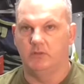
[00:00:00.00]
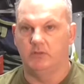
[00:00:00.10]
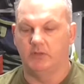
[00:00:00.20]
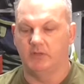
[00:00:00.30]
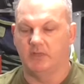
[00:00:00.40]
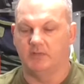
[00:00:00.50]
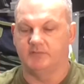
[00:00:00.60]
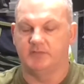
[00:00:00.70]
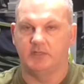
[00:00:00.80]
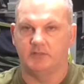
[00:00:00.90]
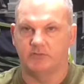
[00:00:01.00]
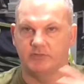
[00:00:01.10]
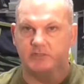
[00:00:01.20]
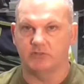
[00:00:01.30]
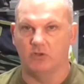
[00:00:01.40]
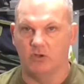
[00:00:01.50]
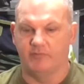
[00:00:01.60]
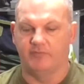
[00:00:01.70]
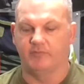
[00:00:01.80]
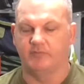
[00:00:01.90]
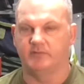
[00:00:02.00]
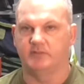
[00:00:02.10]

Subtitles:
you're going to have to take the drinks off